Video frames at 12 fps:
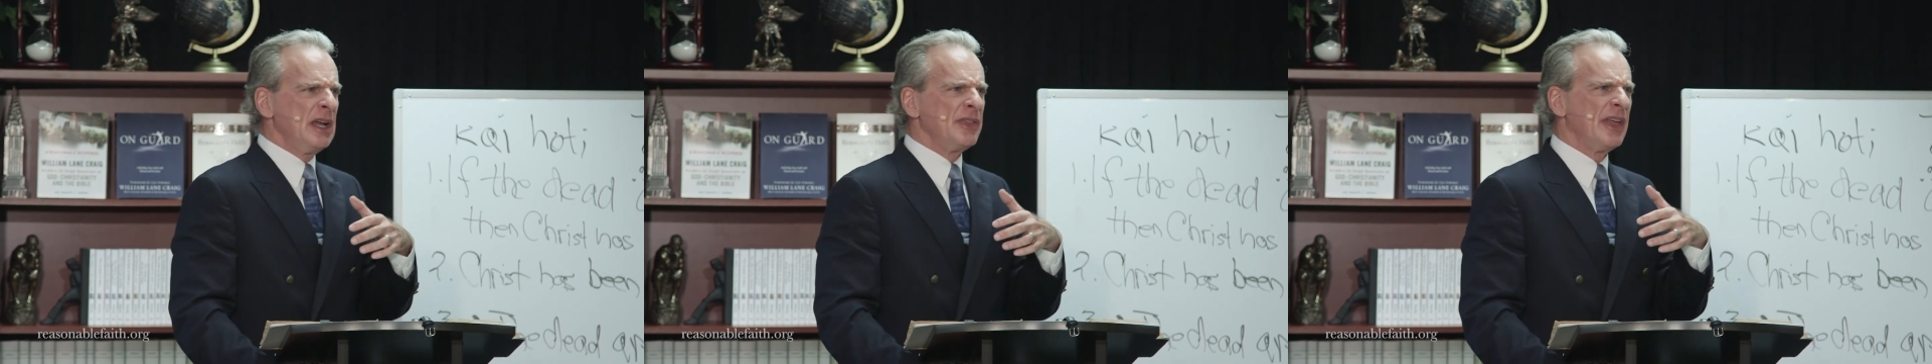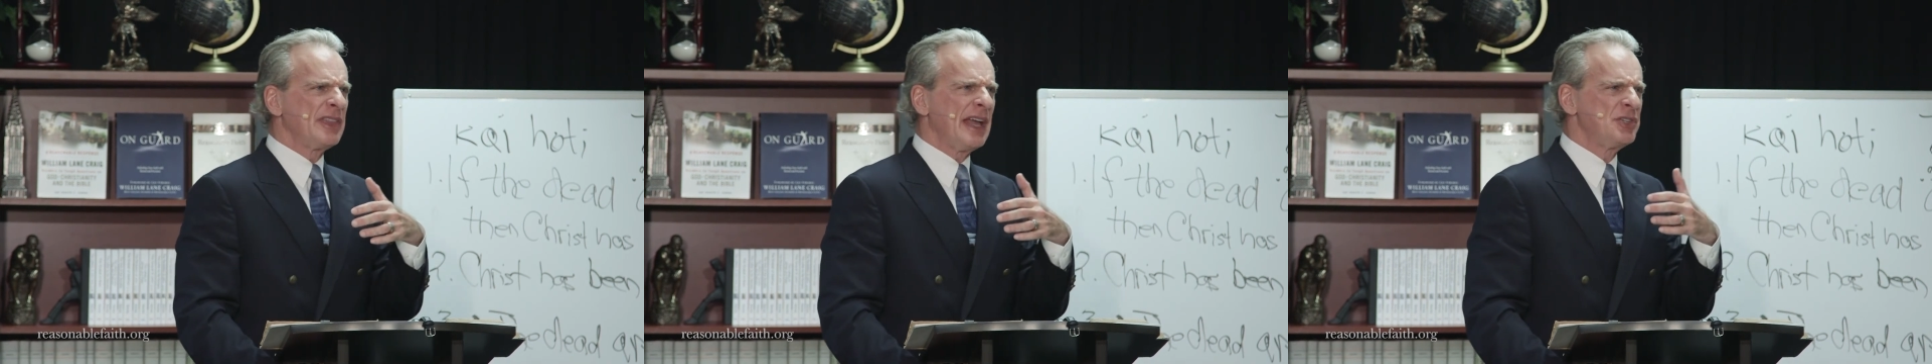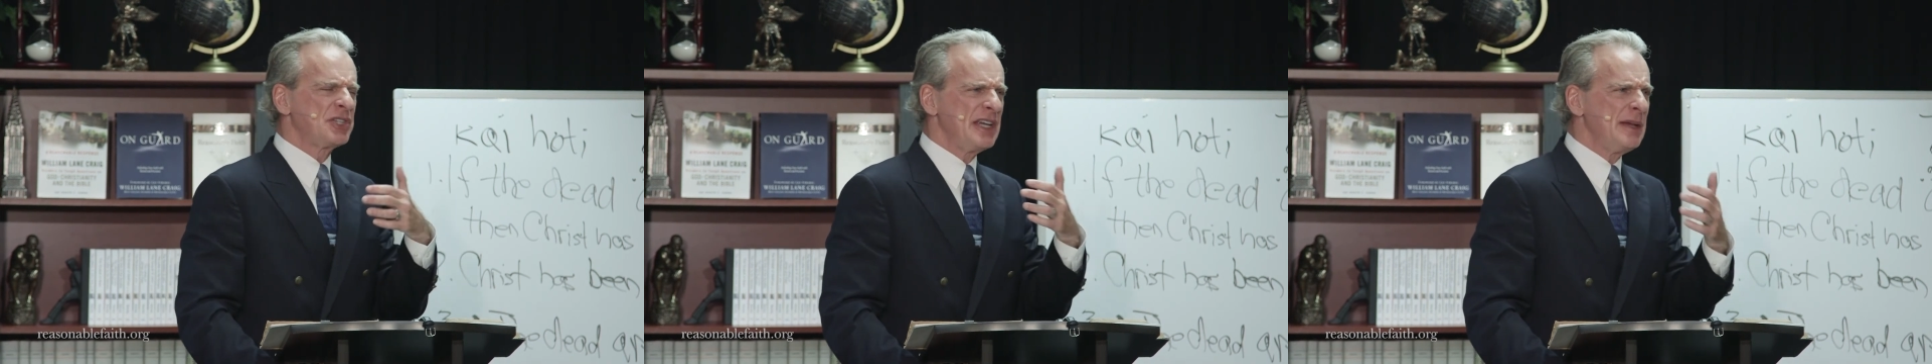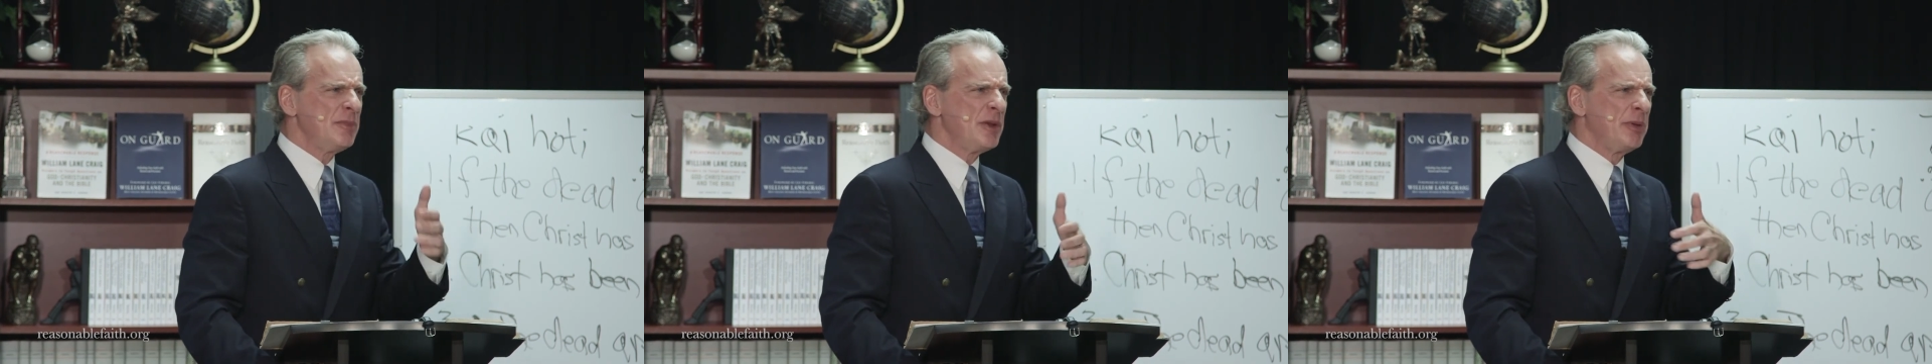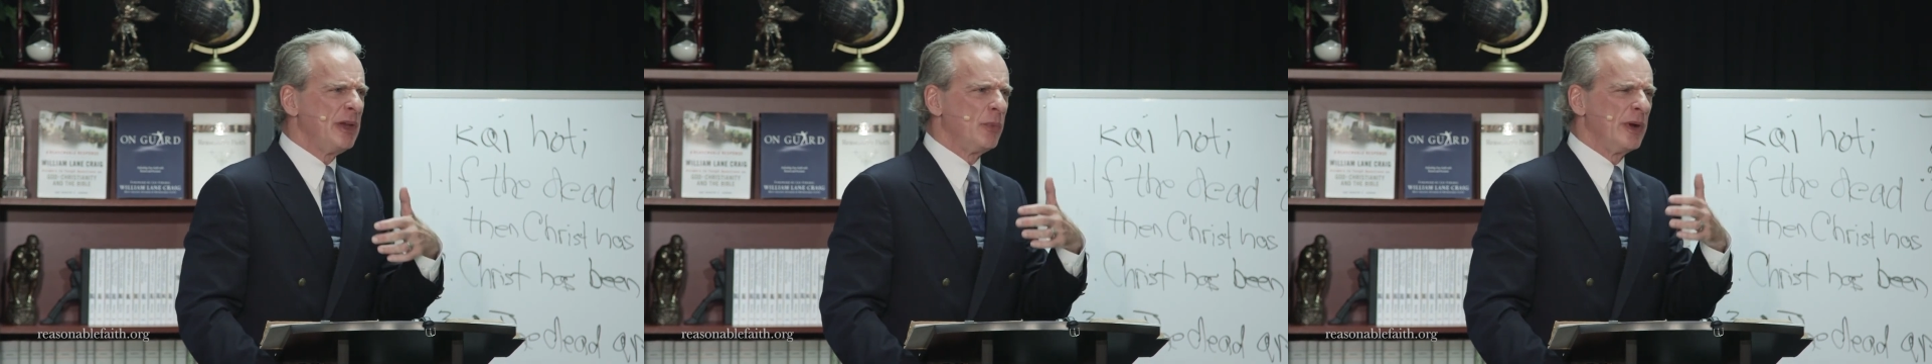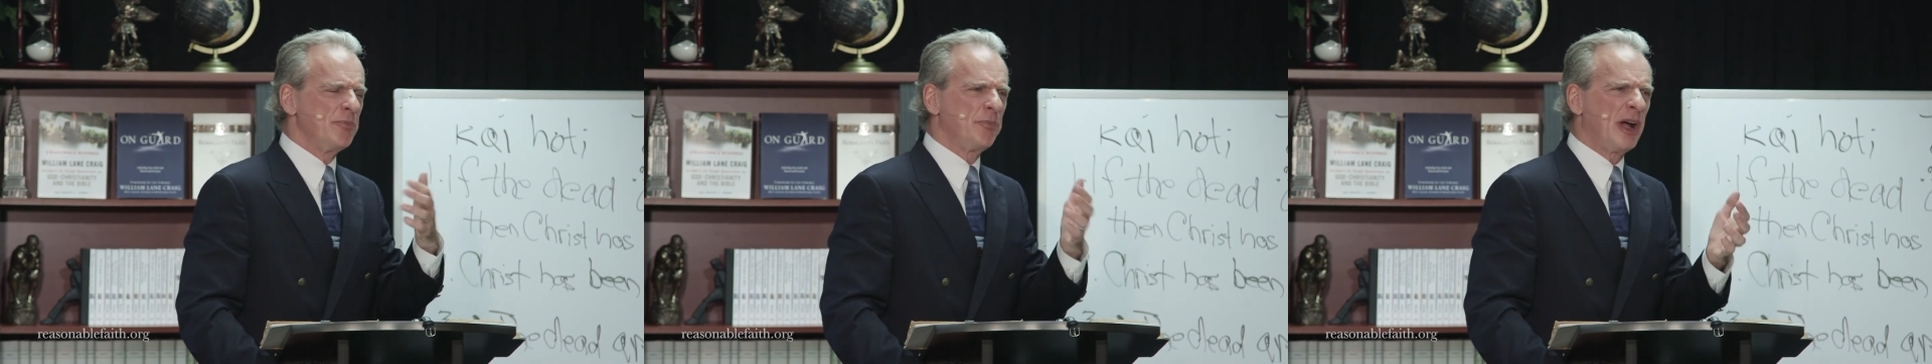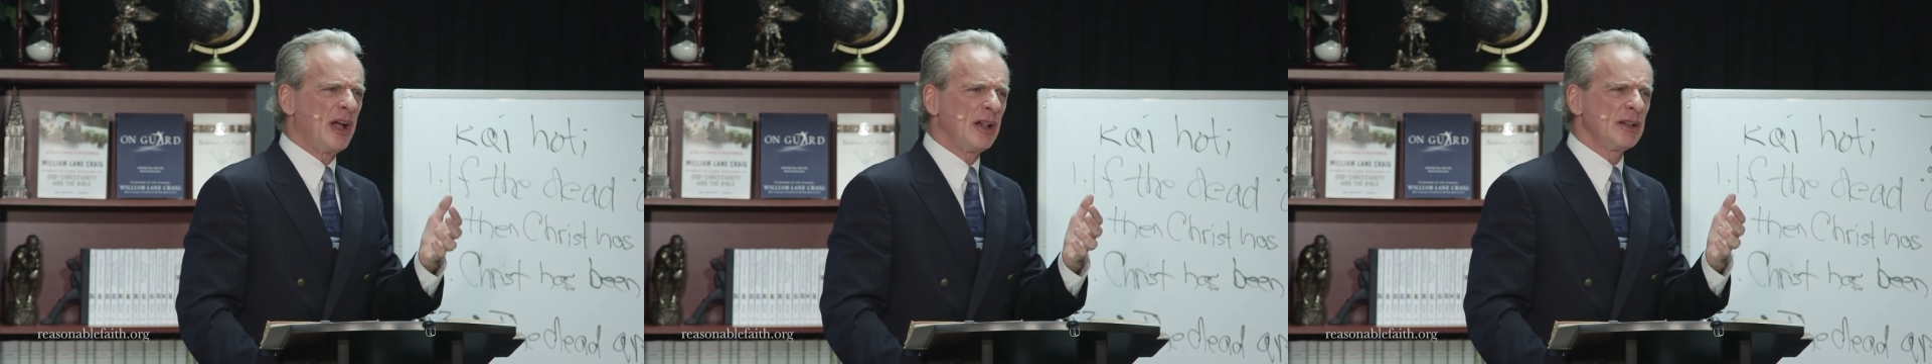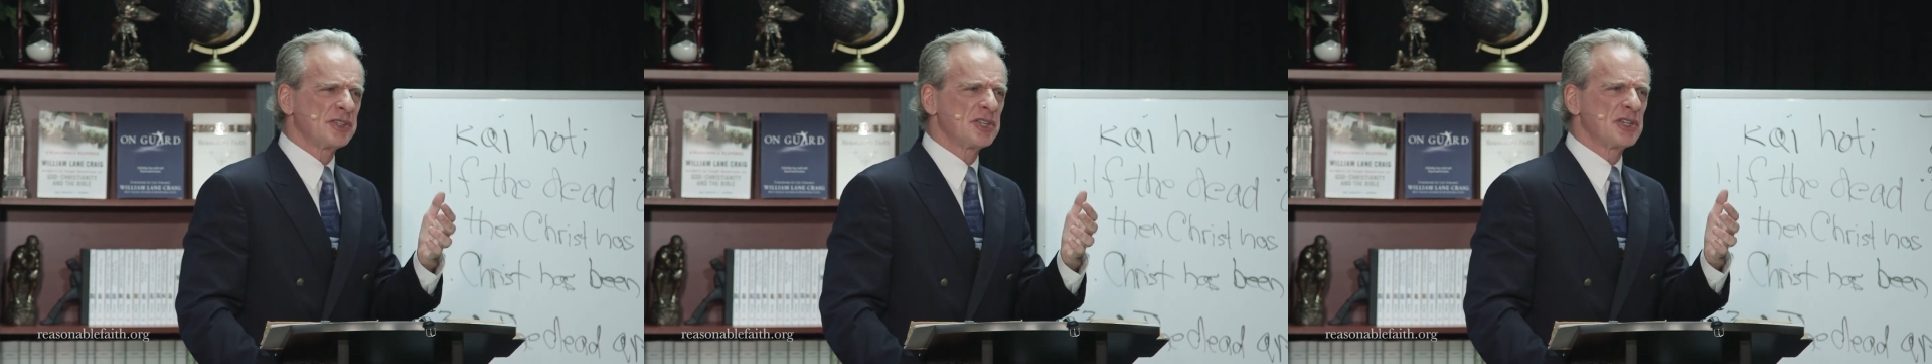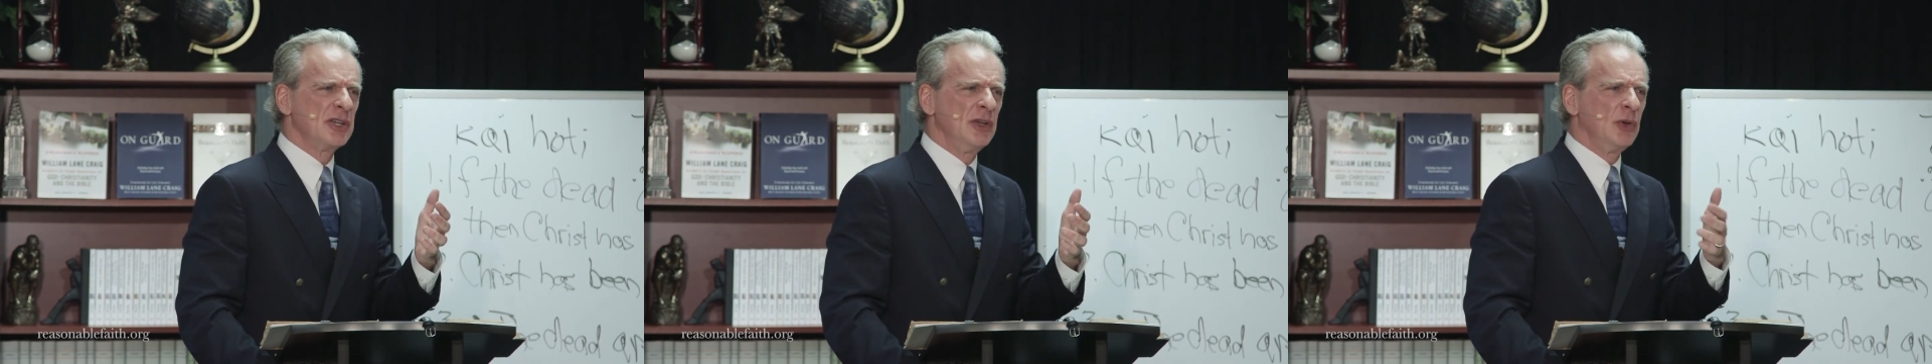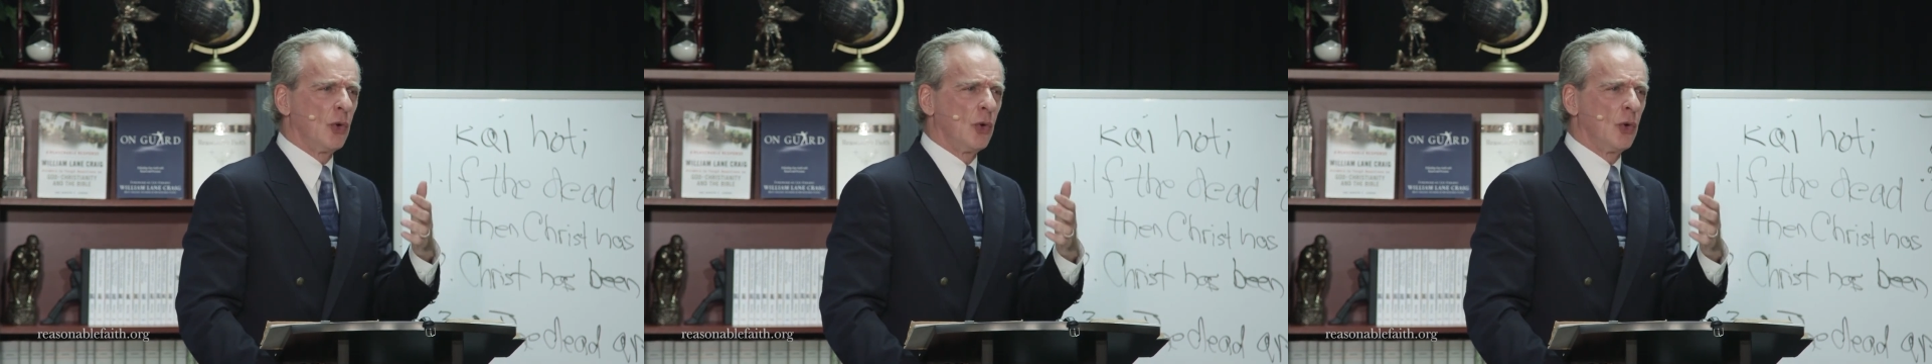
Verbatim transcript: that they seem to be repulsed